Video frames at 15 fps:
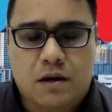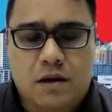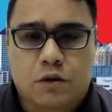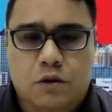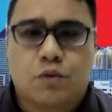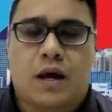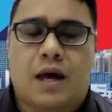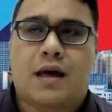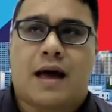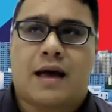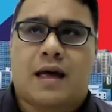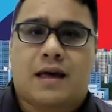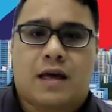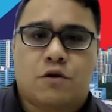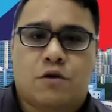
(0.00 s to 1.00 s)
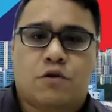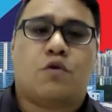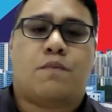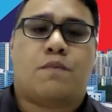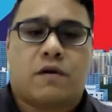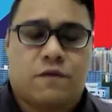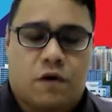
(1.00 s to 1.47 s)
Today, I can get you
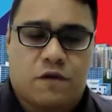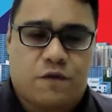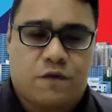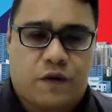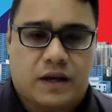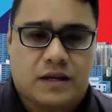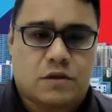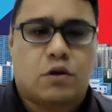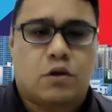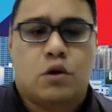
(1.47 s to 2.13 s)
2.4 fixed.